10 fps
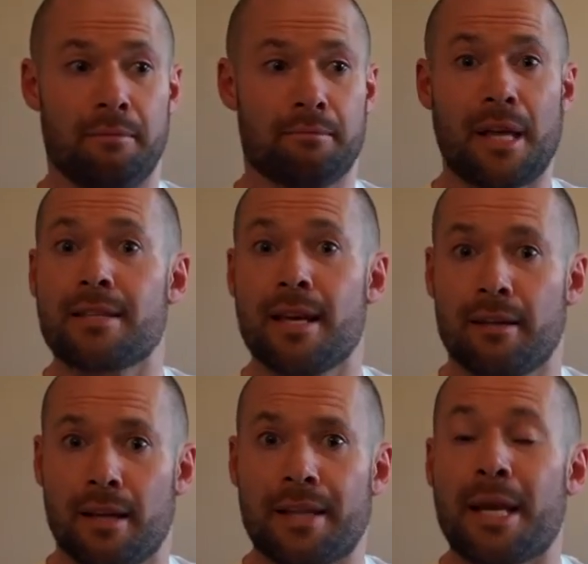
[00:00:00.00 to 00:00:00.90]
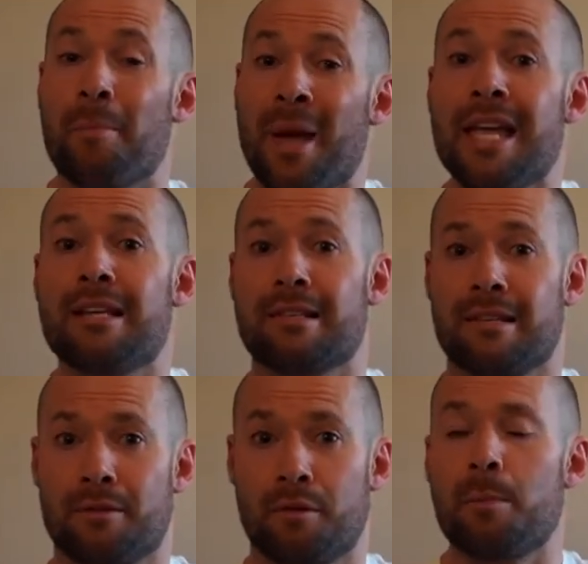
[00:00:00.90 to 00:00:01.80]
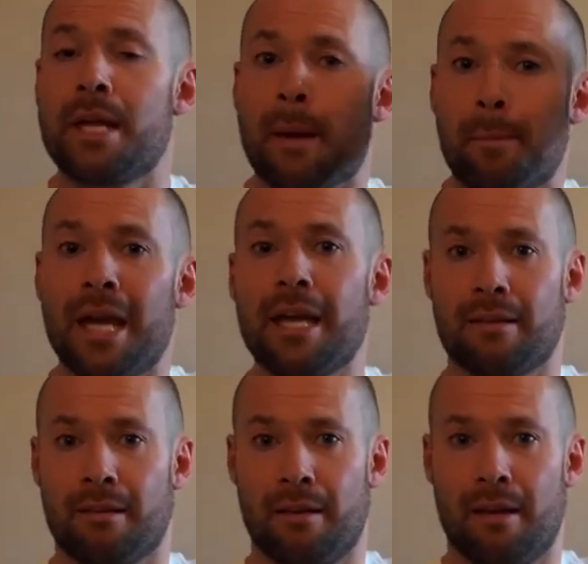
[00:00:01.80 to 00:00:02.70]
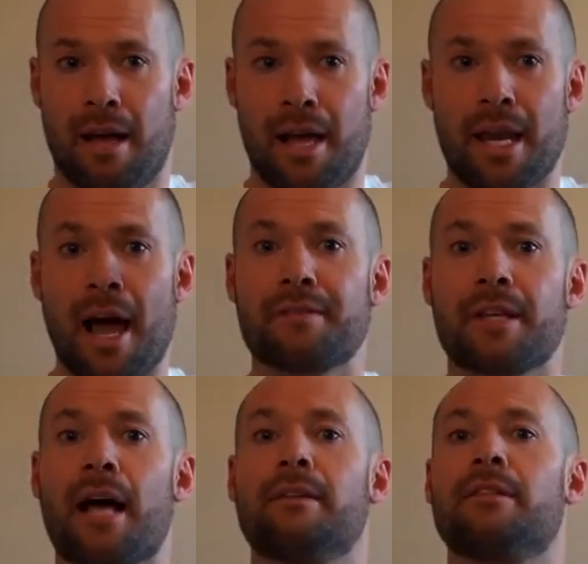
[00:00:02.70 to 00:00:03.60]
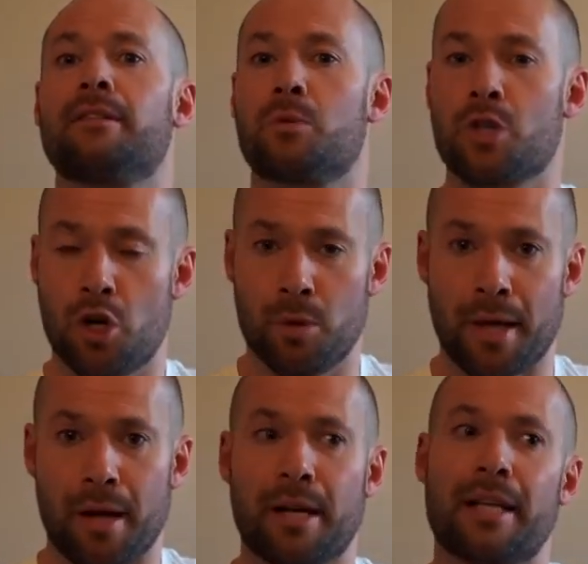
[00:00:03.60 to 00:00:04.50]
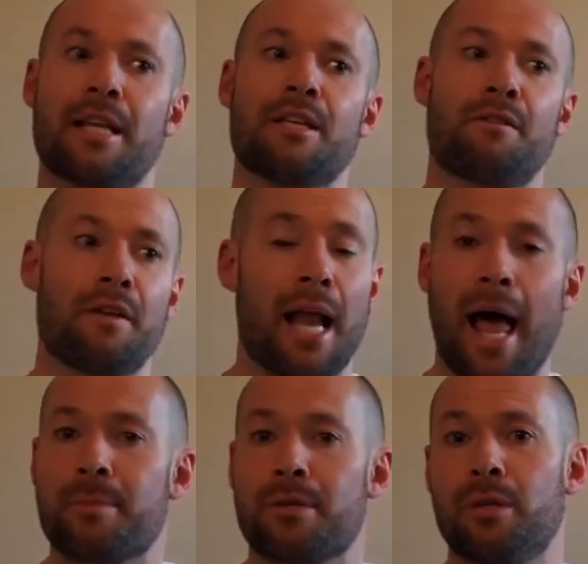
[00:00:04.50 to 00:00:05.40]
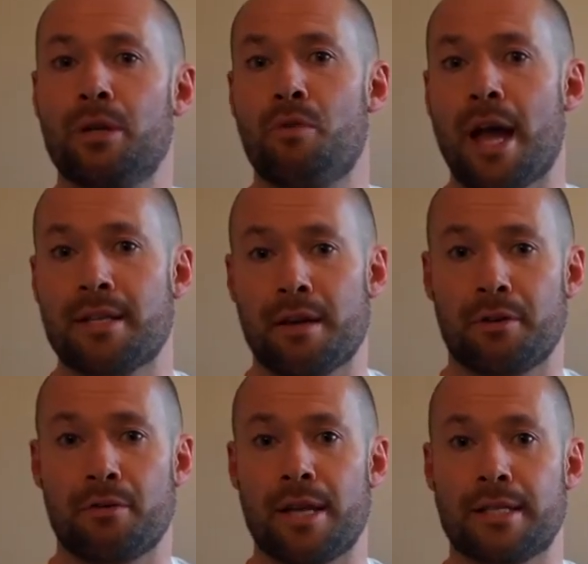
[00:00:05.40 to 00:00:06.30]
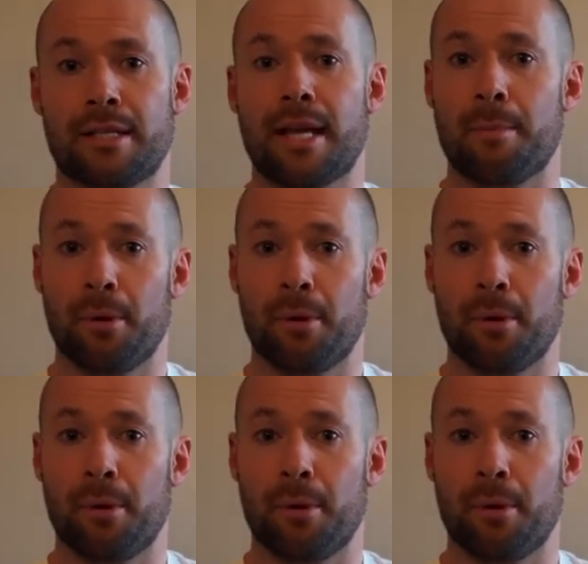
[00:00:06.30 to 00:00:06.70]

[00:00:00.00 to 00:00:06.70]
That's it. And then it peaks. For me, it peaked. And then after that, there was a come down. And then you'd feel absolutely wrecked down for the rest of the day.